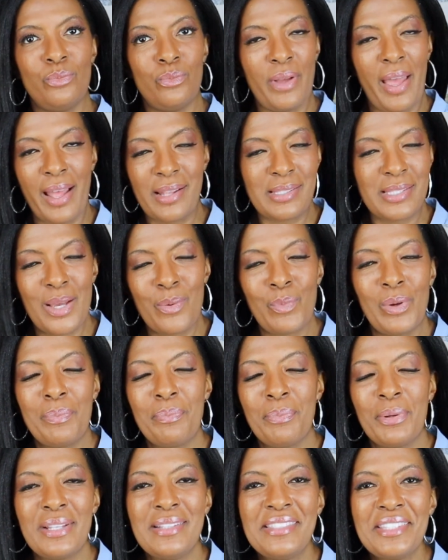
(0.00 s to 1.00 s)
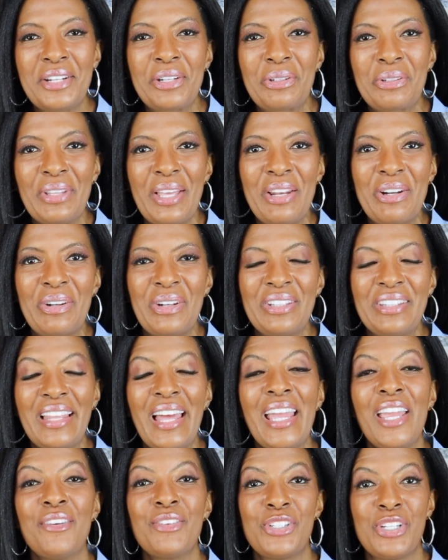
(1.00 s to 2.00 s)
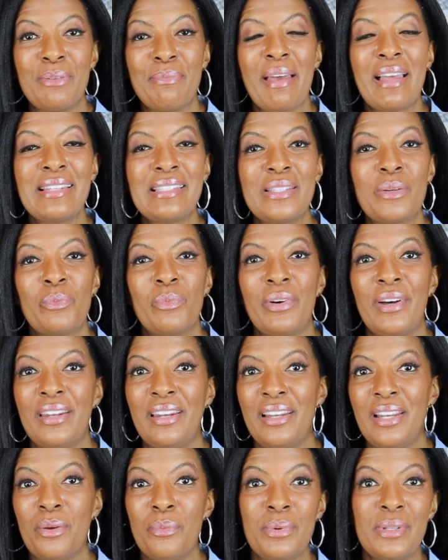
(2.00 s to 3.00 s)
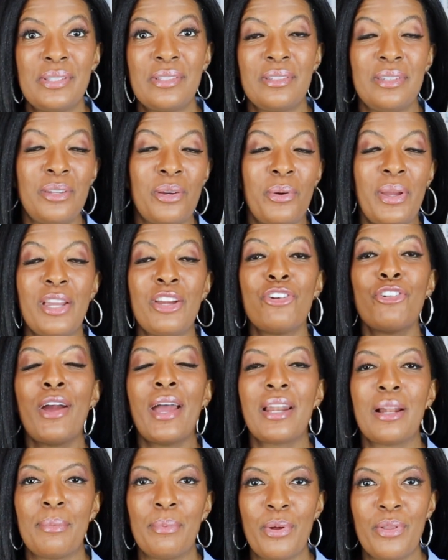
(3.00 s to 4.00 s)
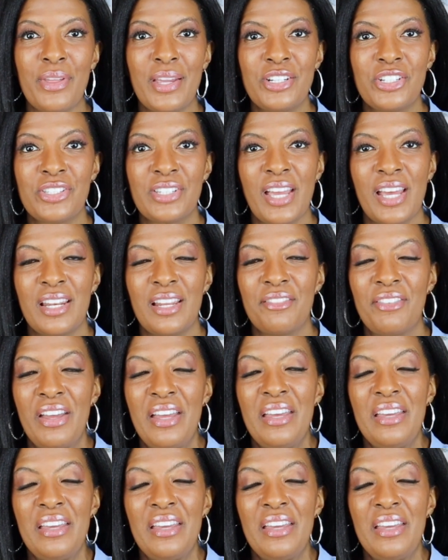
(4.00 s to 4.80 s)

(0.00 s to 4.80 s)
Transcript: at some would consider later in life she met someone and it was you know incredible they just kind of